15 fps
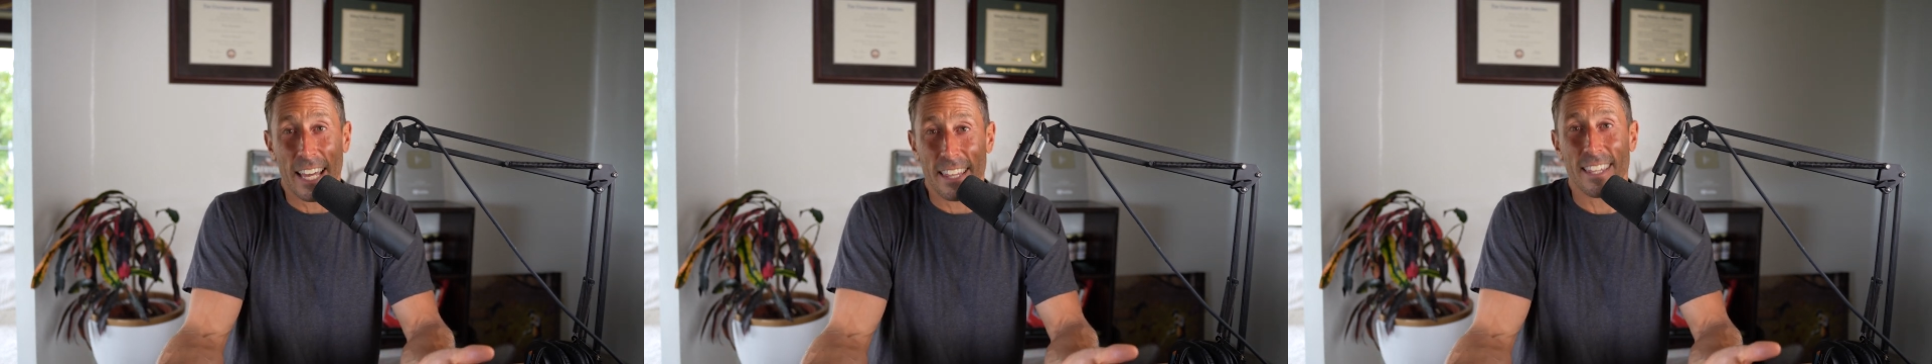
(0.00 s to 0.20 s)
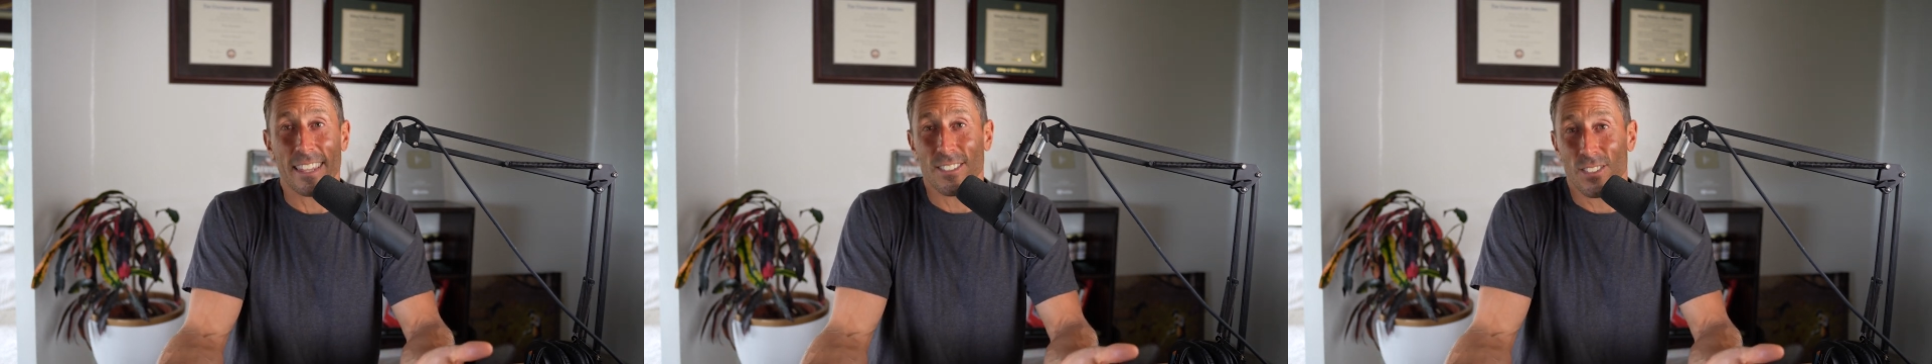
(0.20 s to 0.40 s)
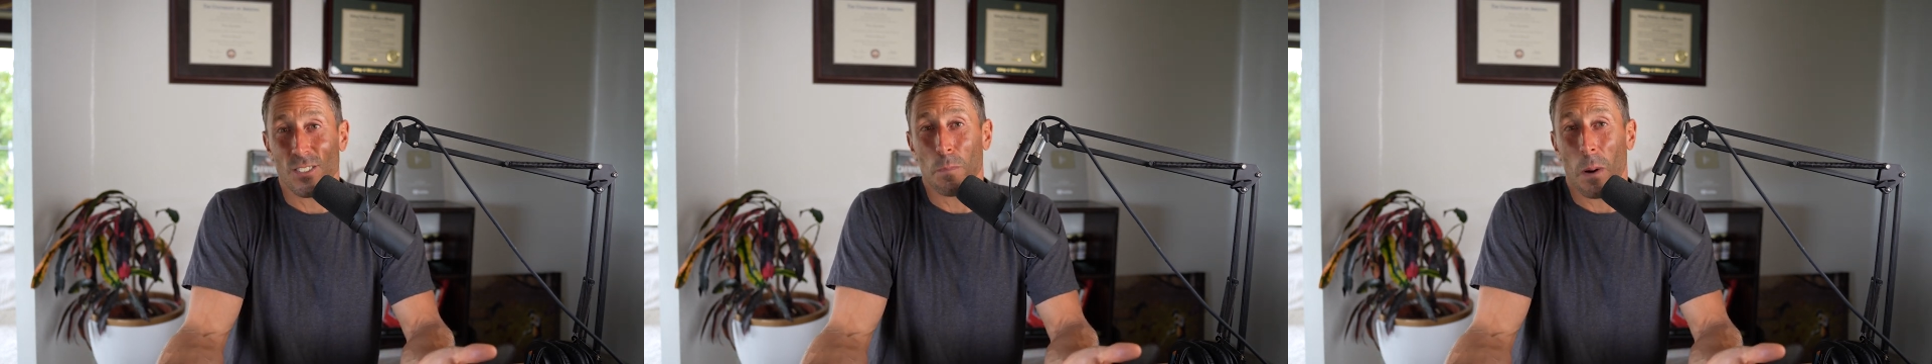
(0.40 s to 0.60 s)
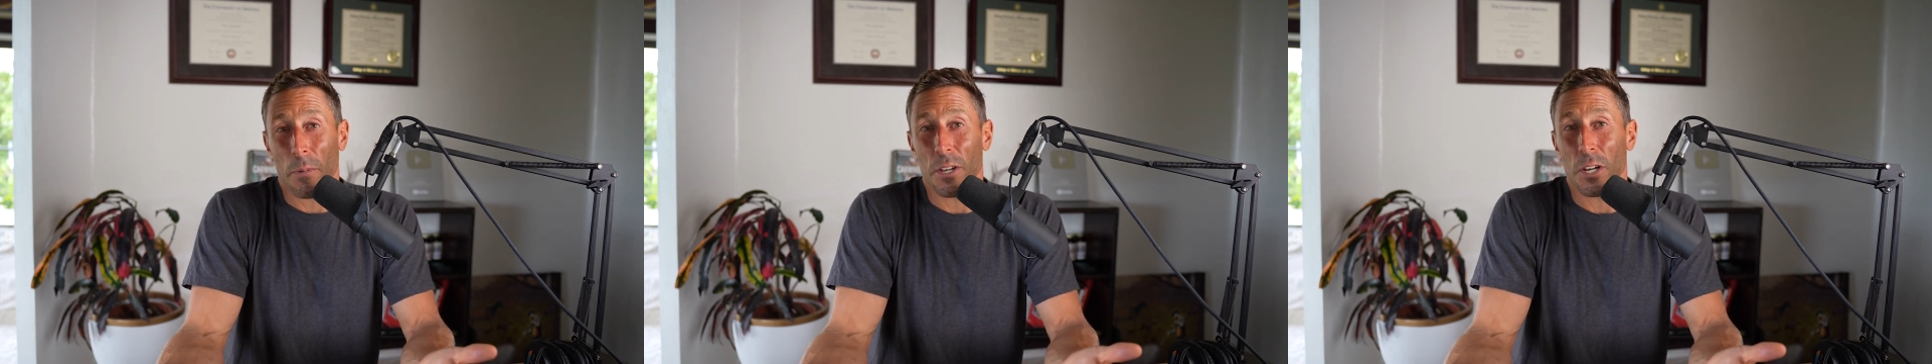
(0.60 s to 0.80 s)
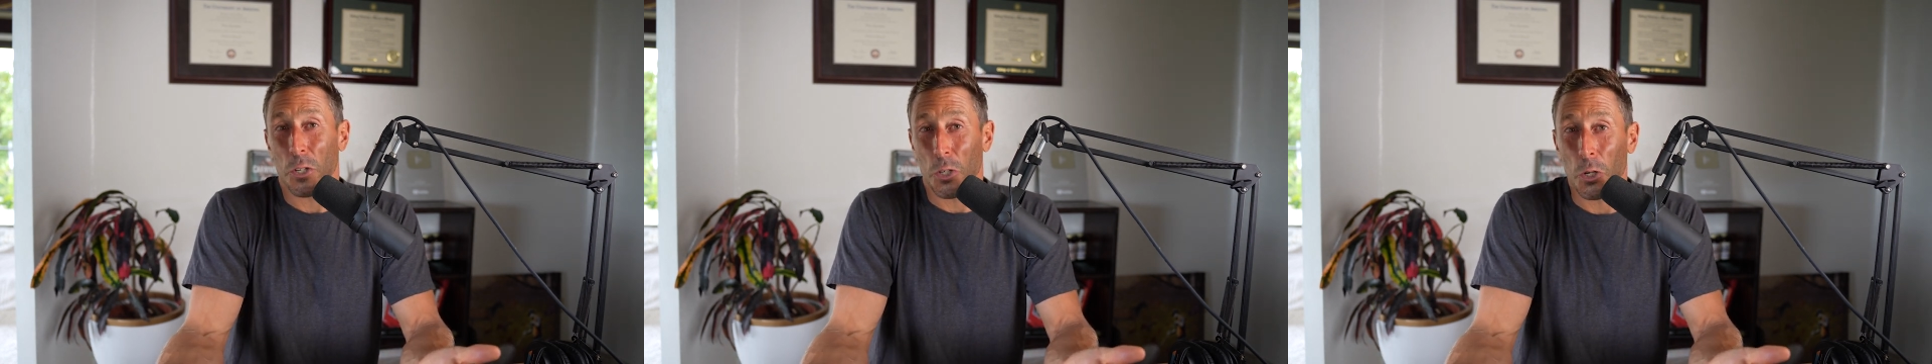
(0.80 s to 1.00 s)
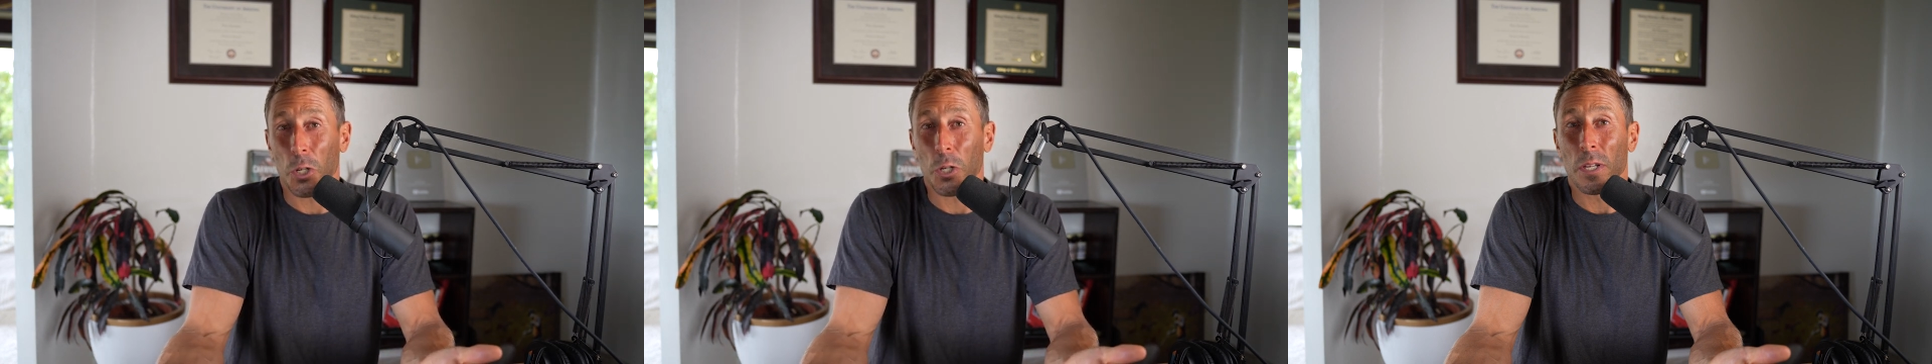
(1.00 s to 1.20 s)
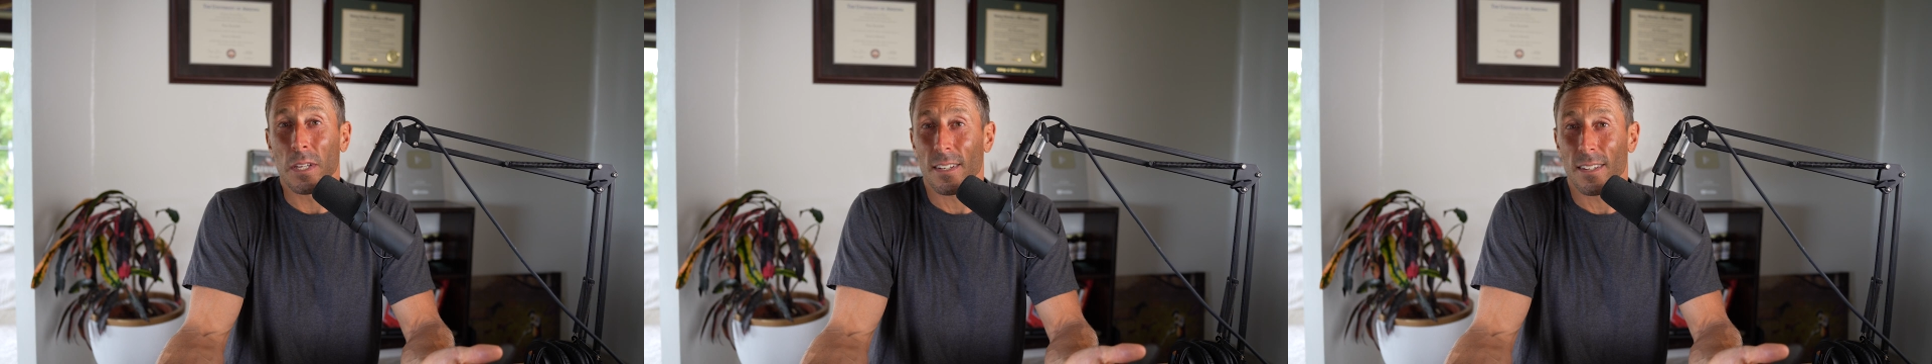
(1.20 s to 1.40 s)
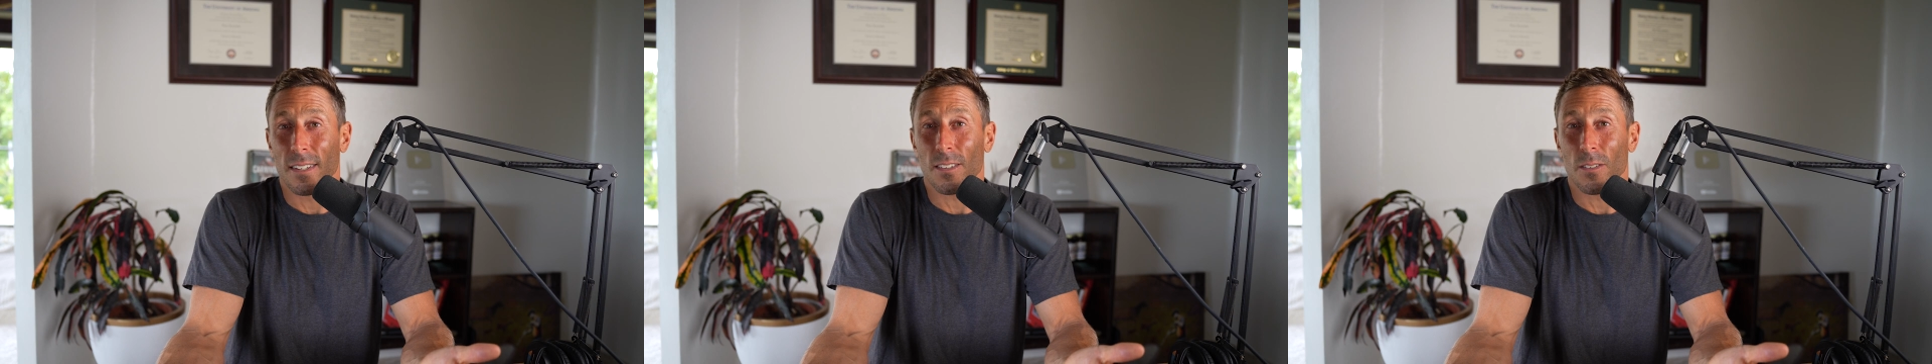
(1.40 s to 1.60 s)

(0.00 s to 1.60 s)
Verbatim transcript: I think this is probably a good